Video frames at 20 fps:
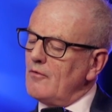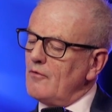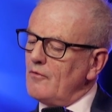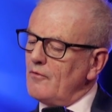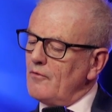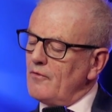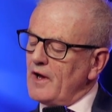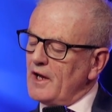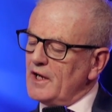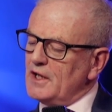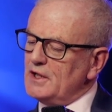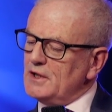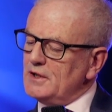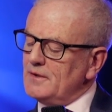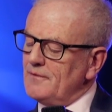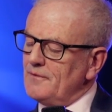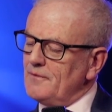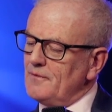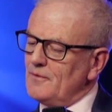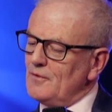they
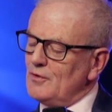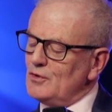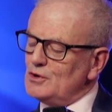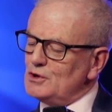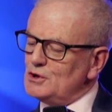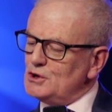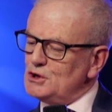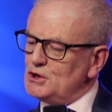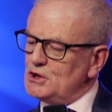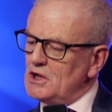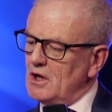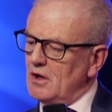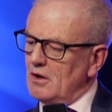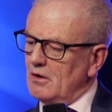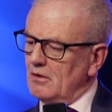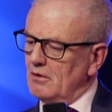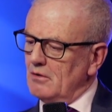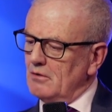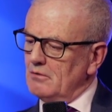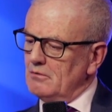
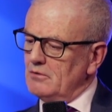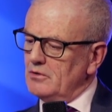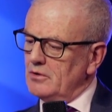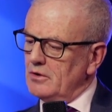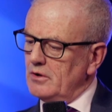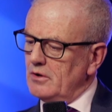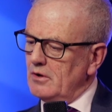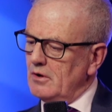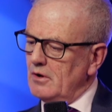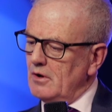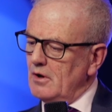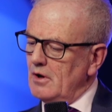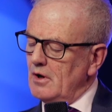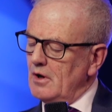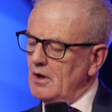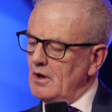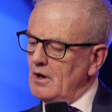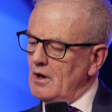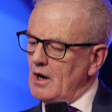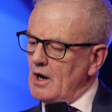showed
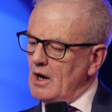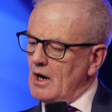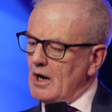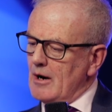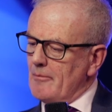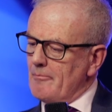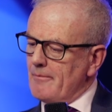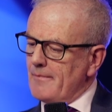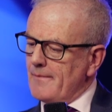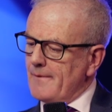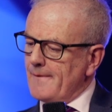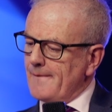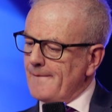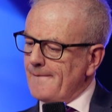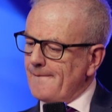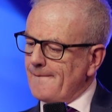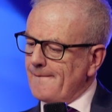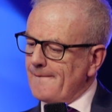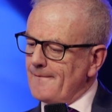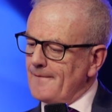um,
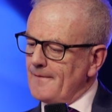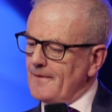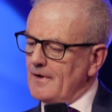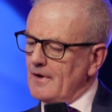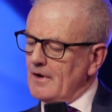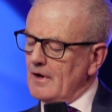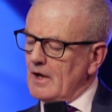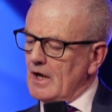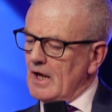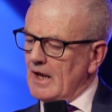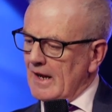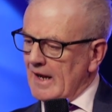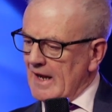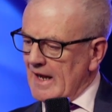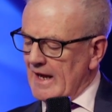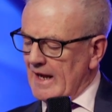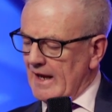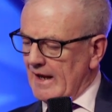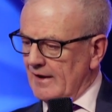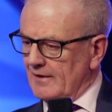a
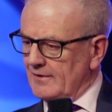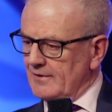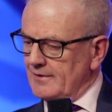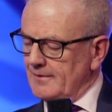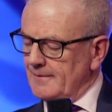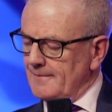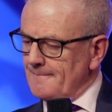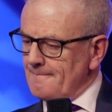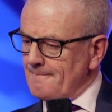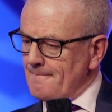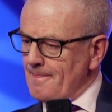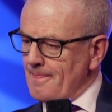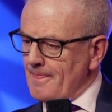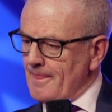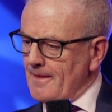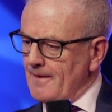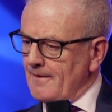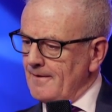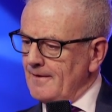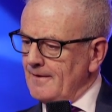lad
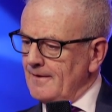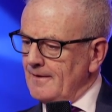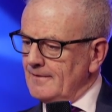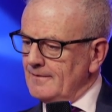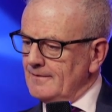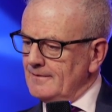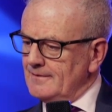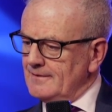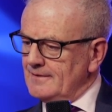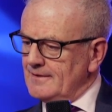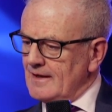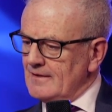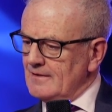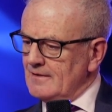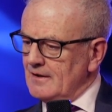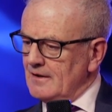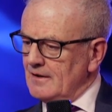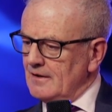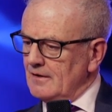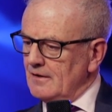
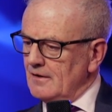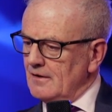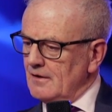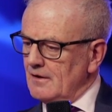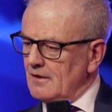sending